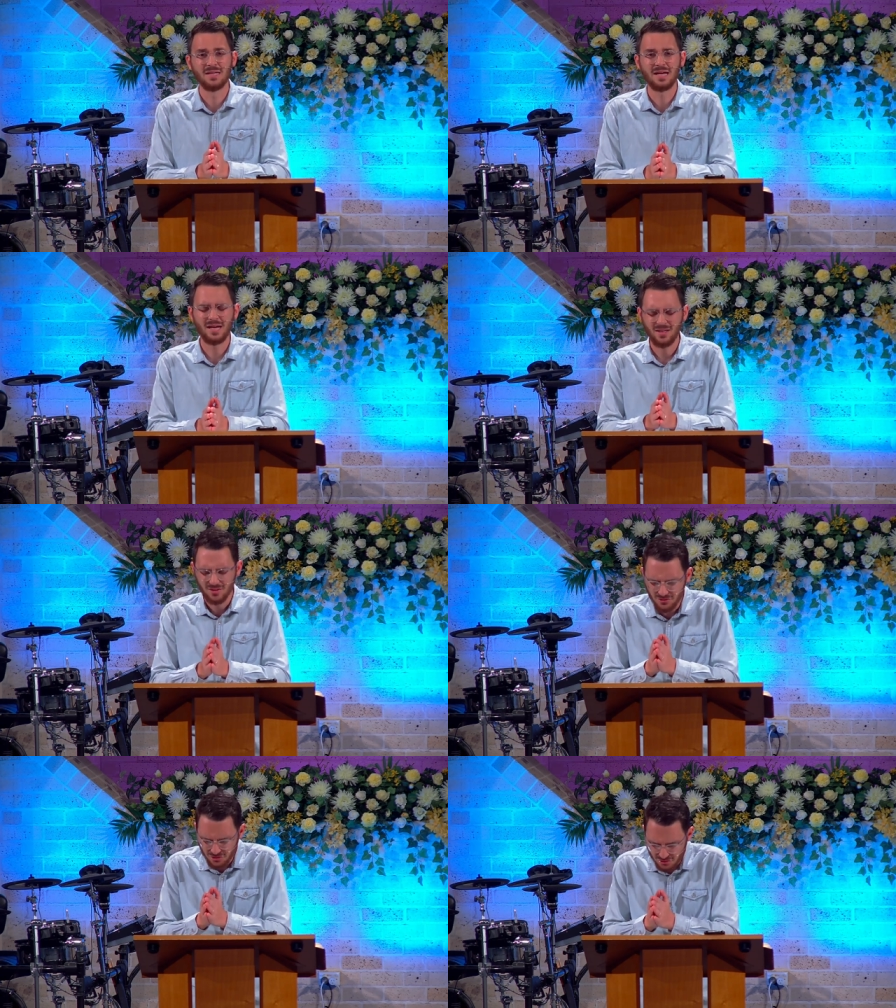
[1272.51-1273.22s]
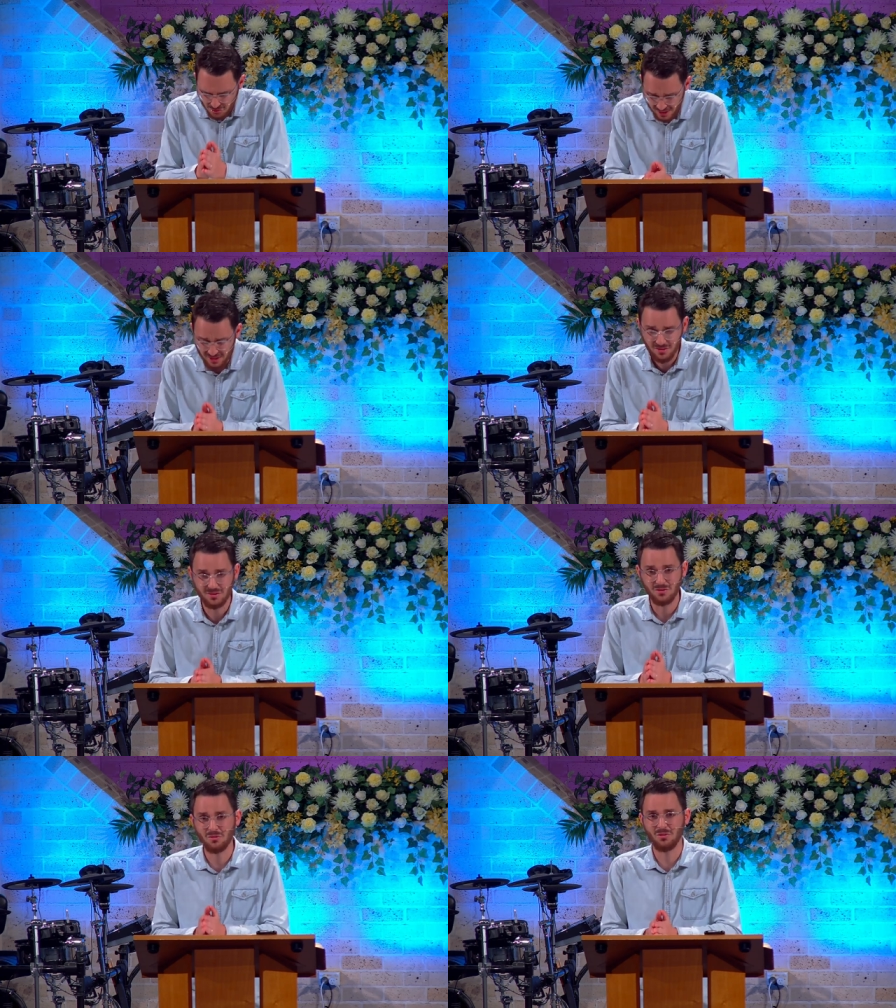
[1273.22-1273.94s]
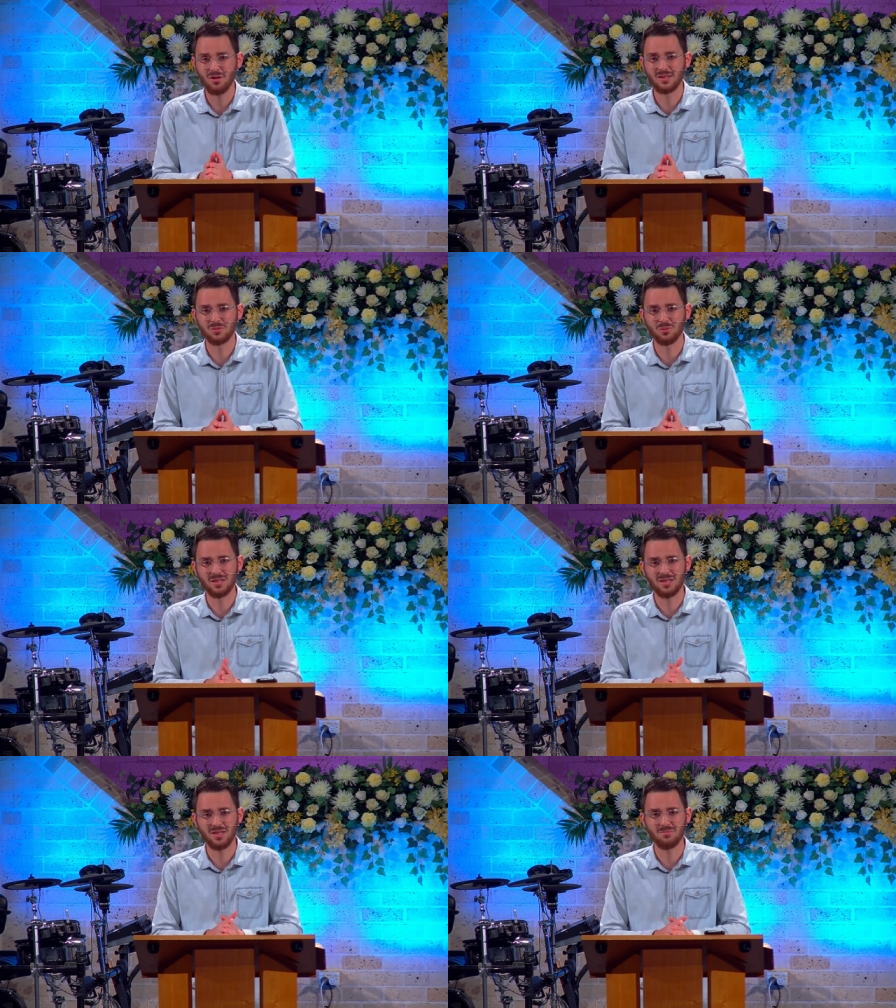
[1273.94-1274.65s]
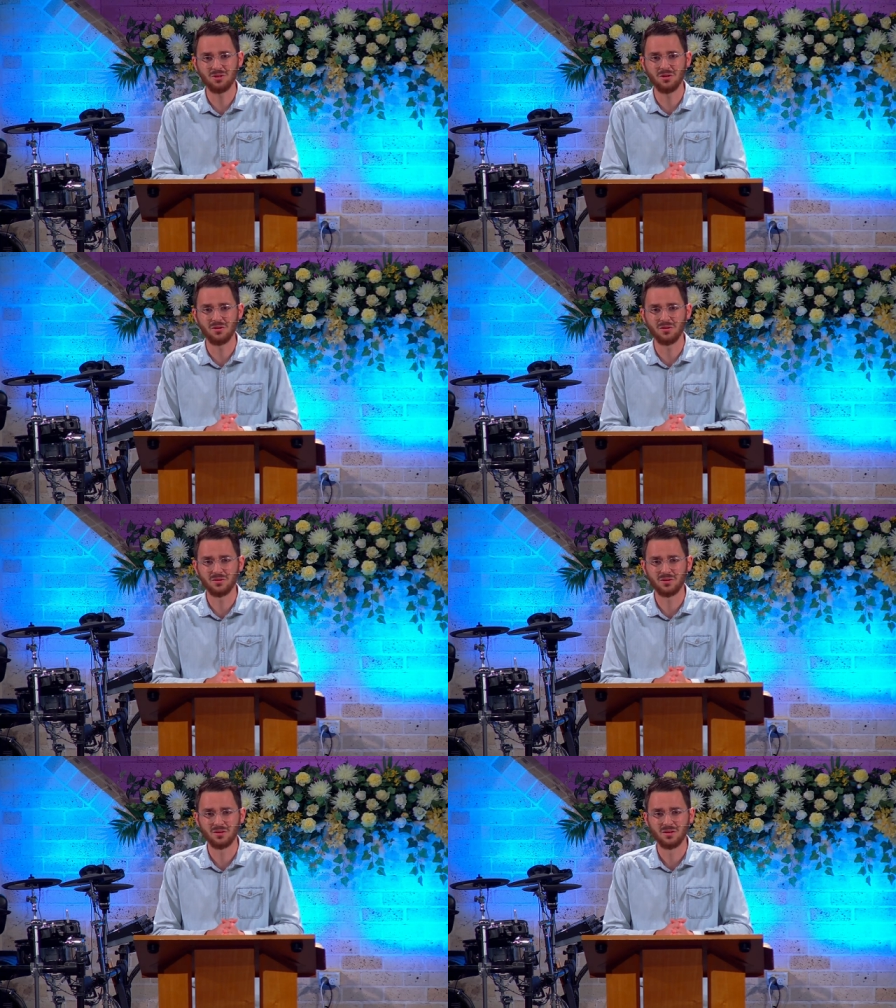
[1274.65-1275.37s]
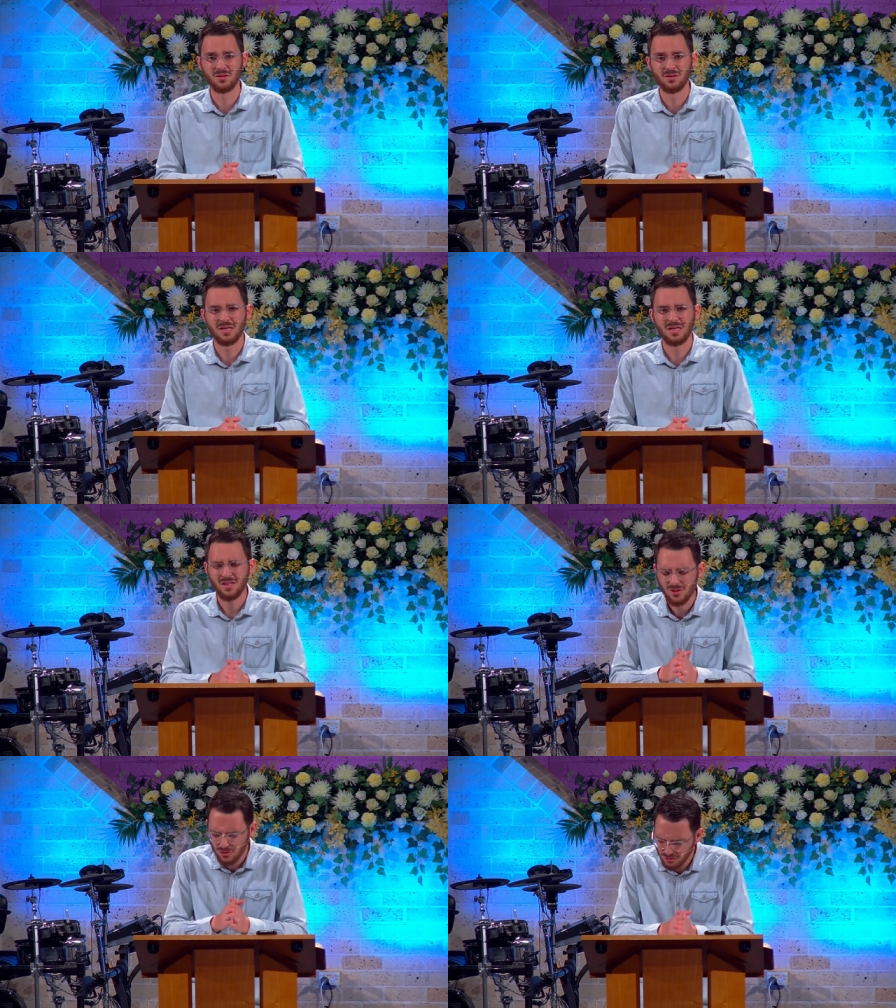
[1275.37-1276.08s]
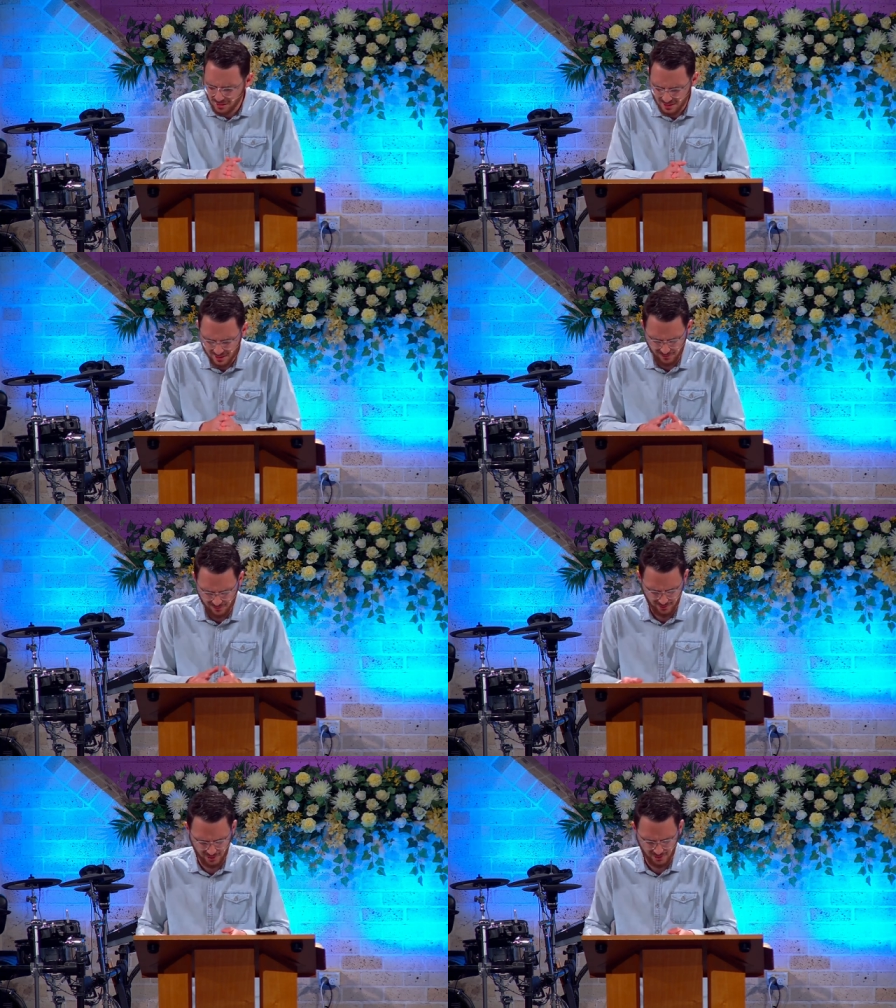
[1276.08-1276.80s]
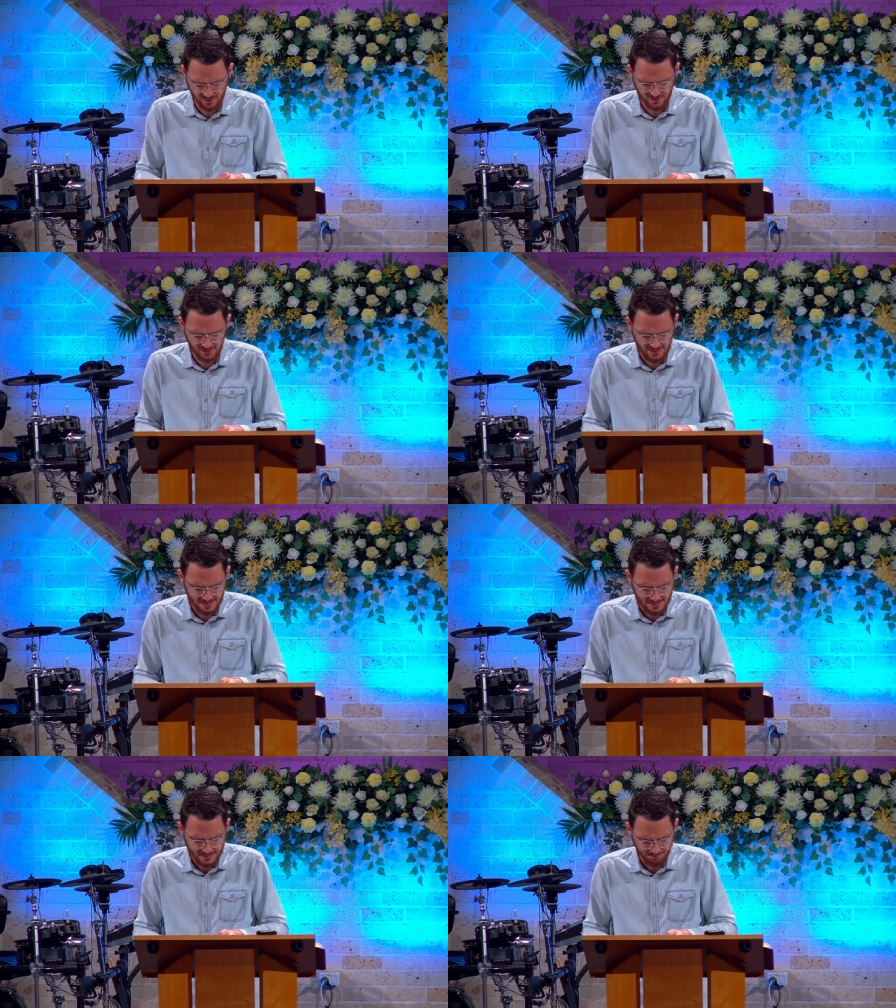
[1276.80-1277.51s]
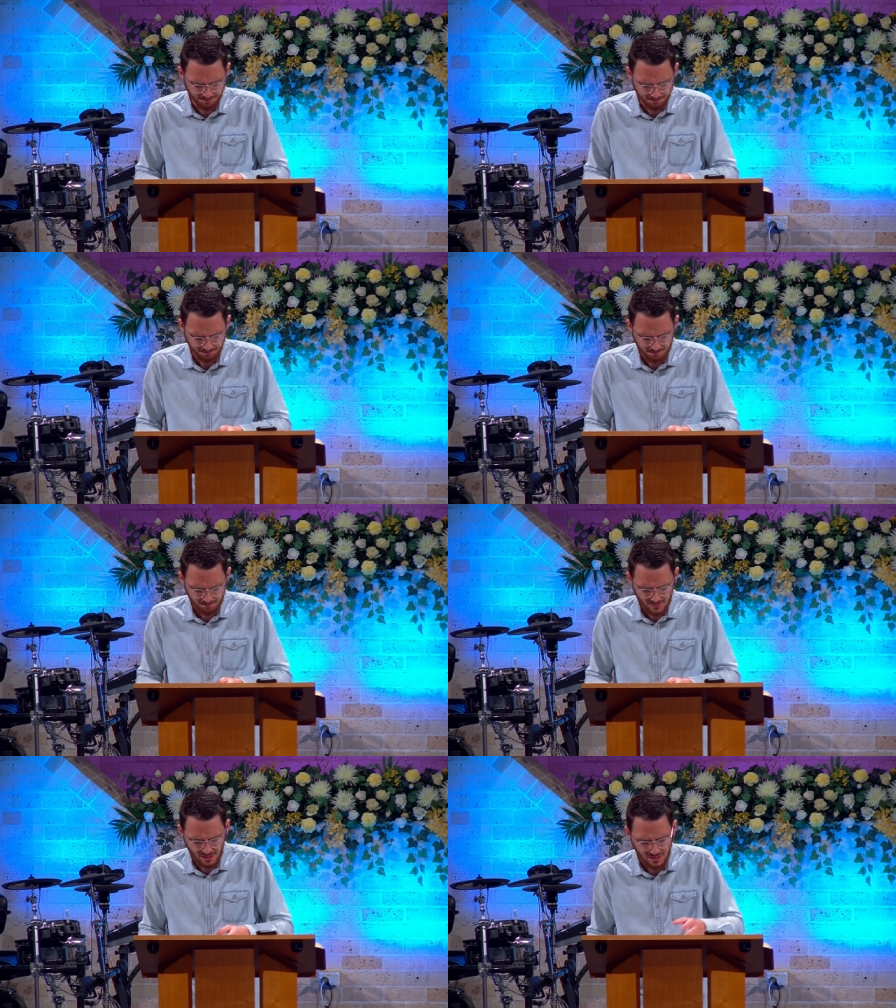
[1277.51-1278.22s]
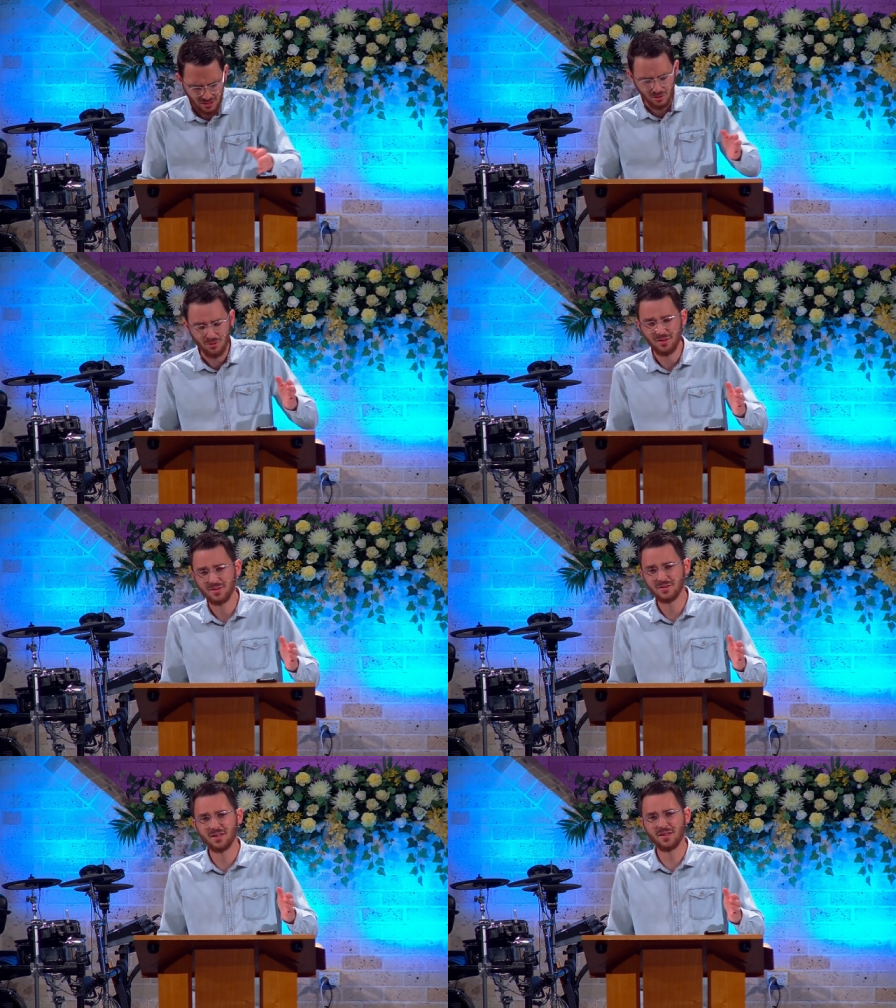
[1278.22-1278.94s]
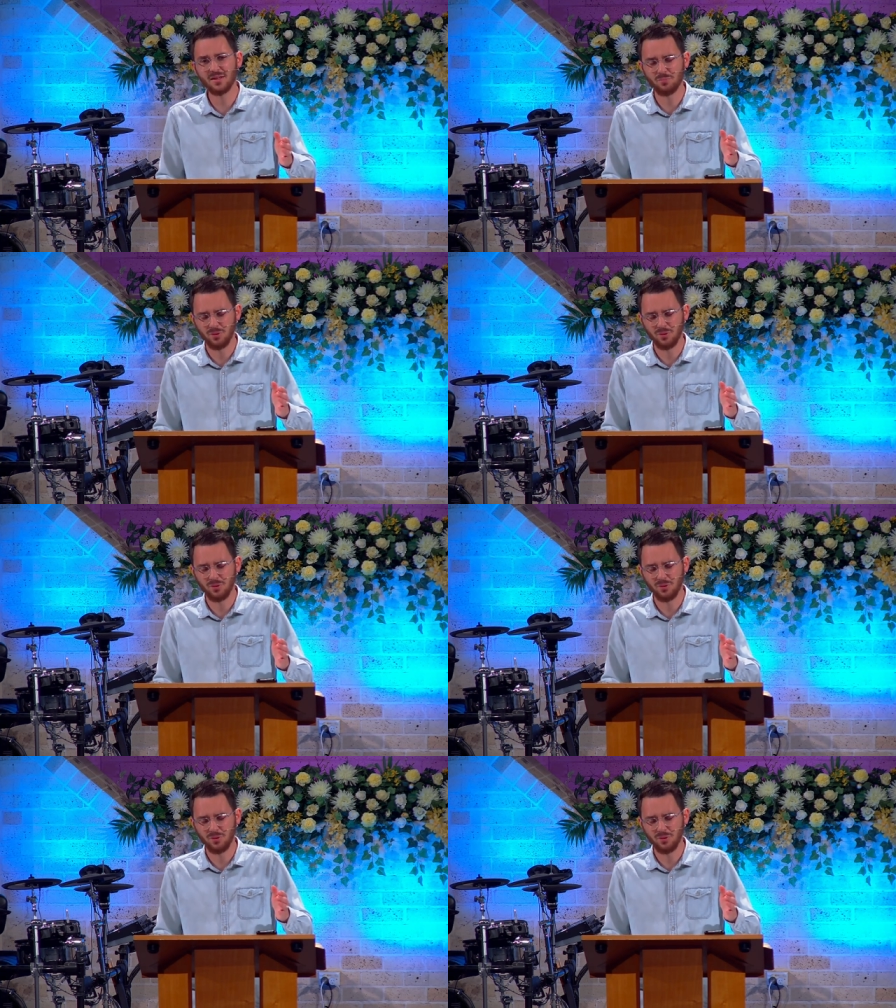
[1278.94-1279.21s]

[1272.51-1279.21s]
And it strengthened Christ when he came to earth. He knew this verse. Look at the second